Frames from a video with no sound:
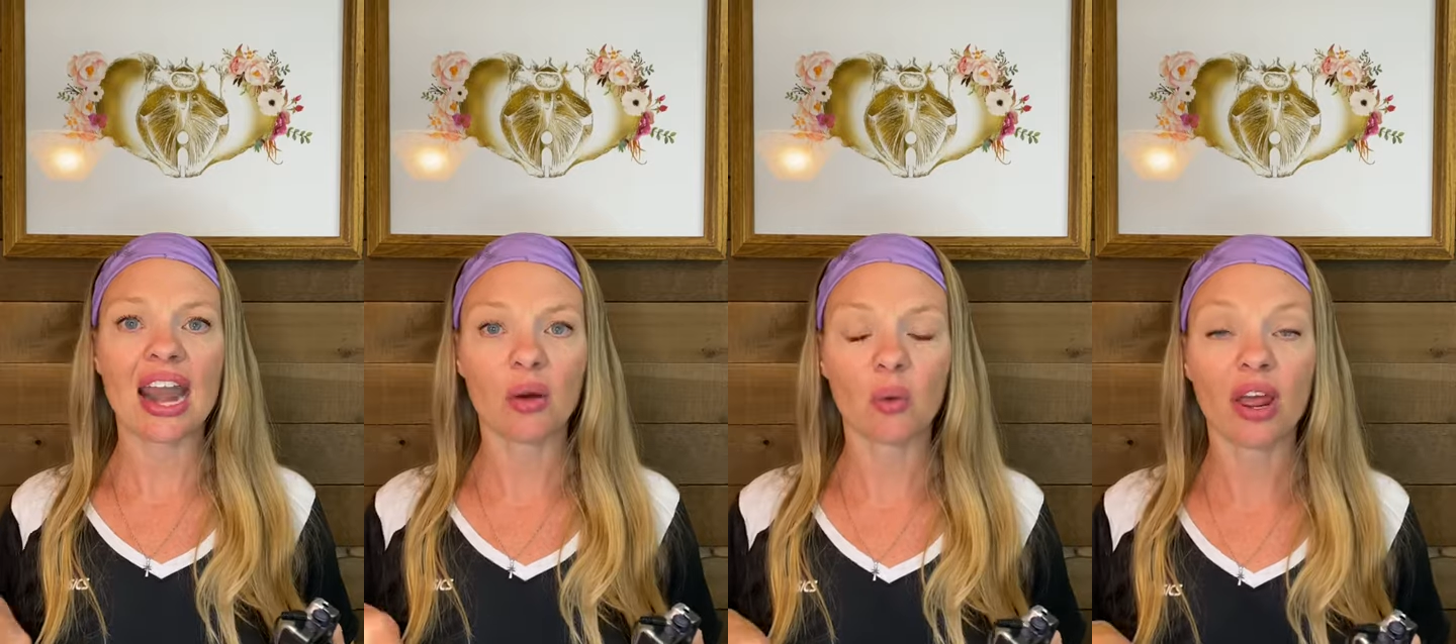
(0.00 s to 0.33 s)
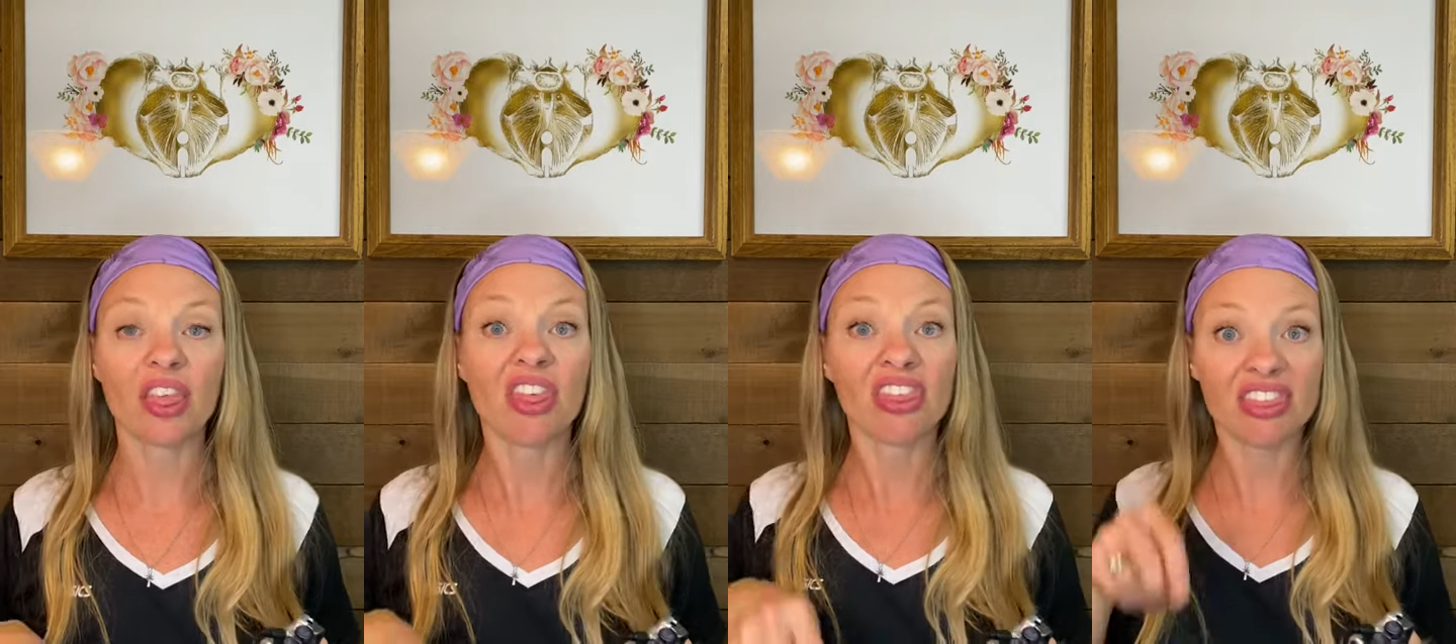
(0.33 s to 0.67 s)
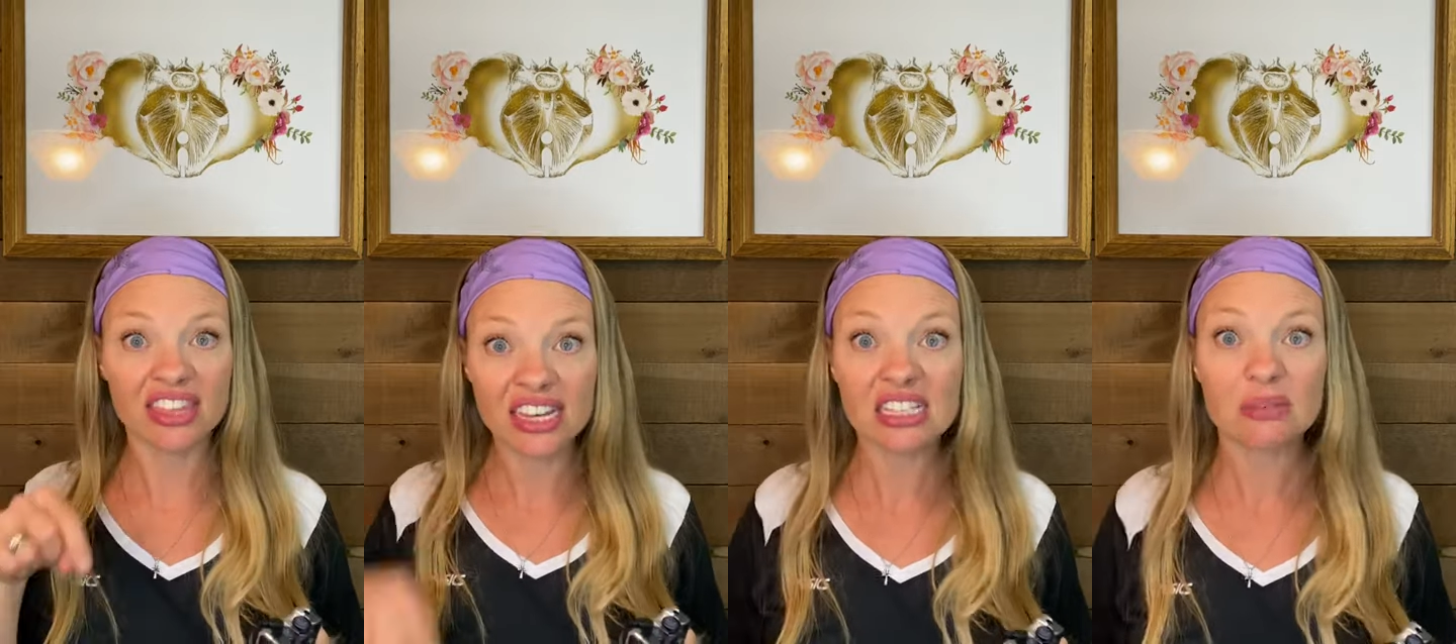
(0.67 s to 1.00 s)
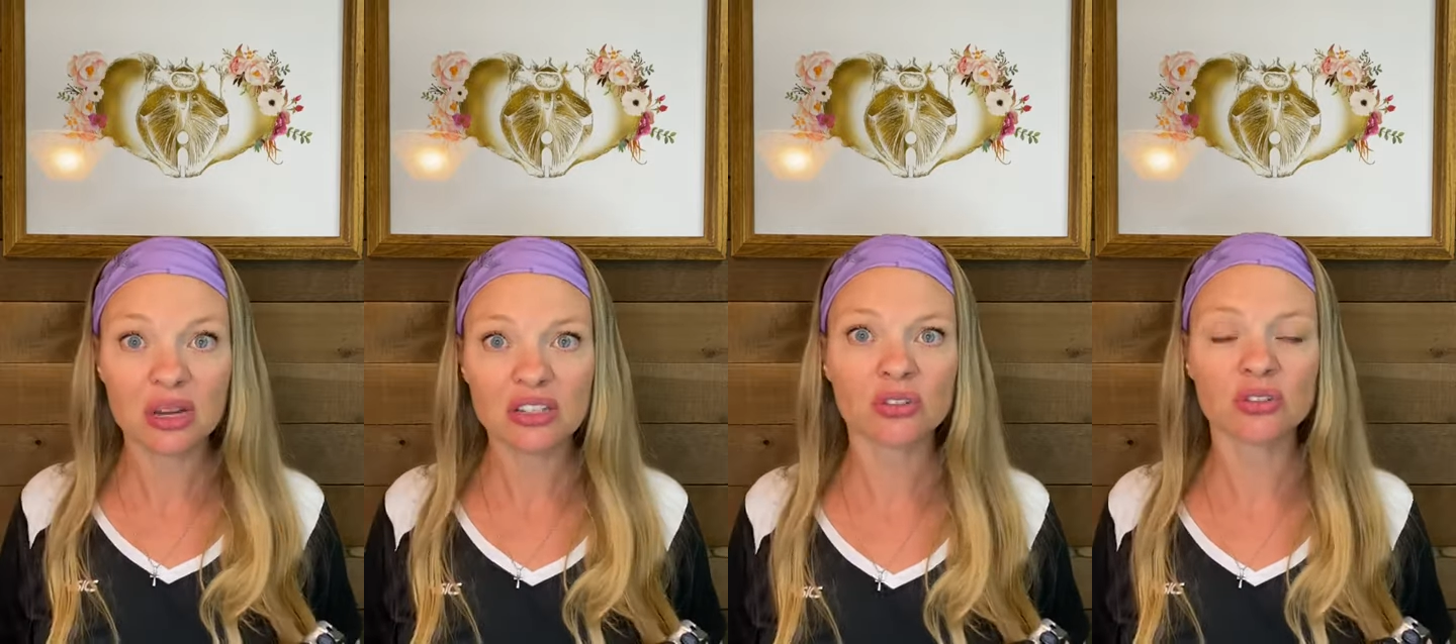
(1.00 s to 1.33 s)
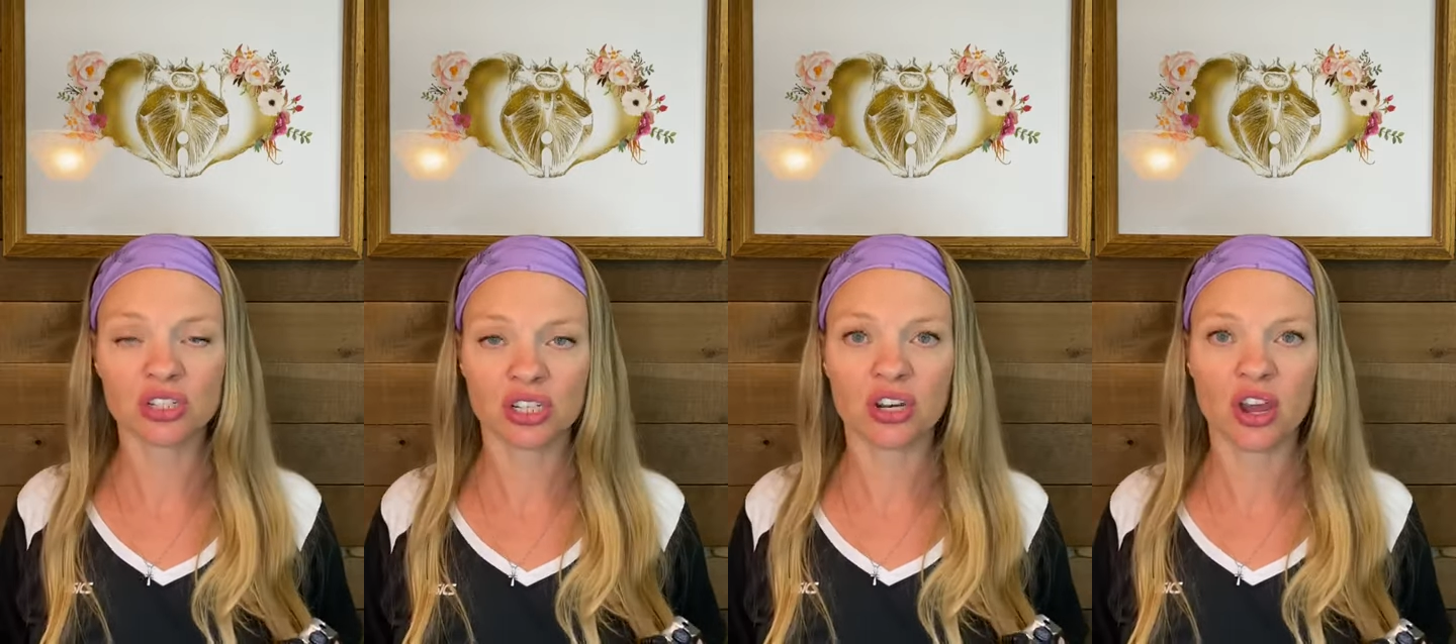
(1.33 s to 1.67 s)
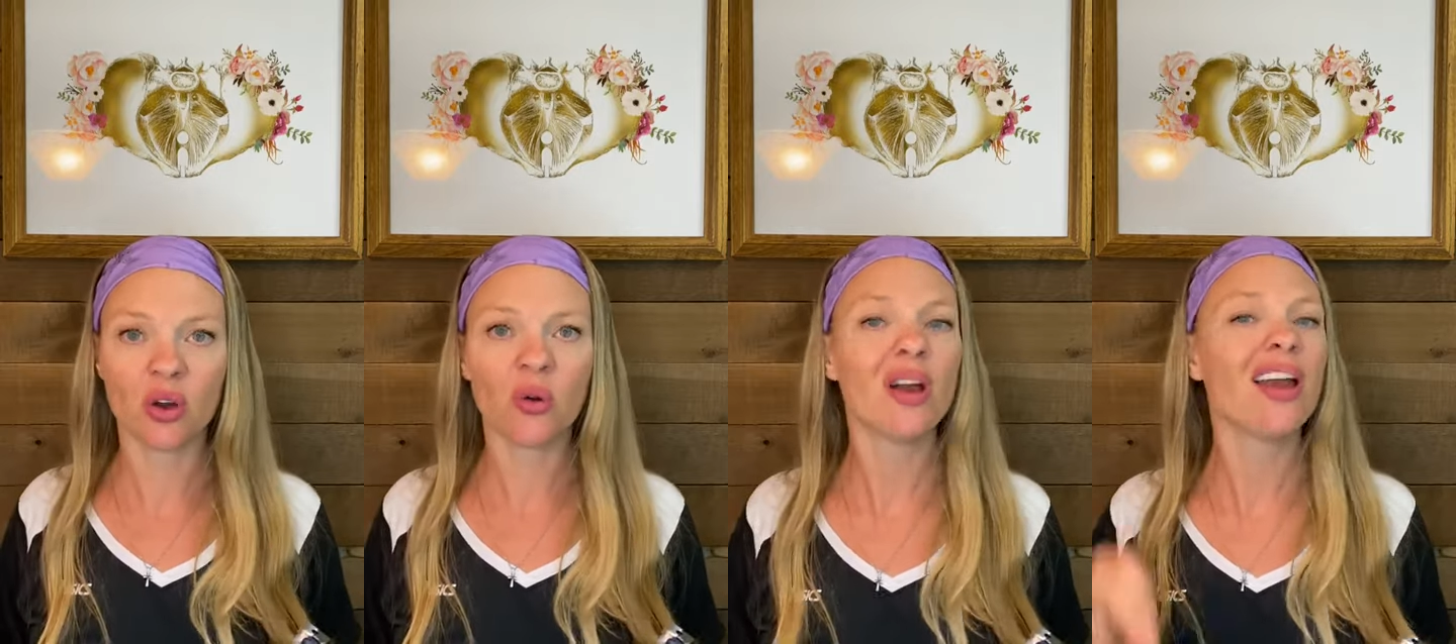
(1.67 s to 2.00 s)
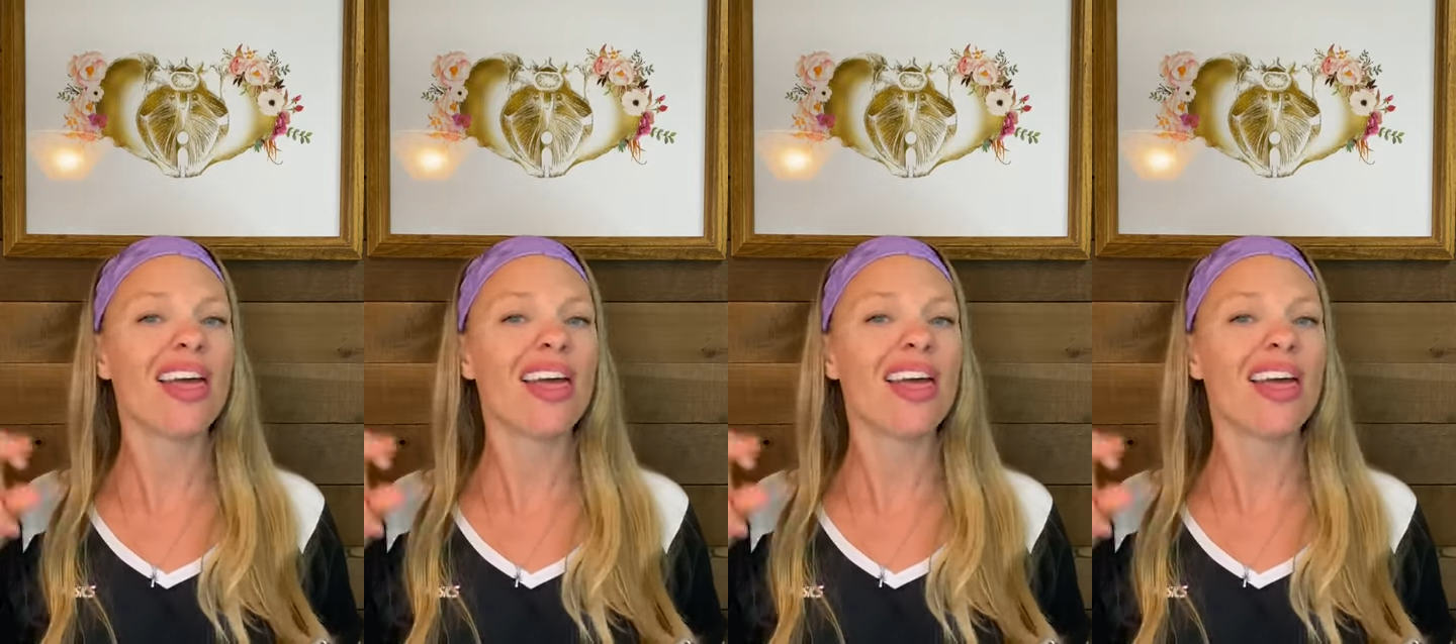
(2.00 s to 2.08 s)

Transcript: I want these muscles to know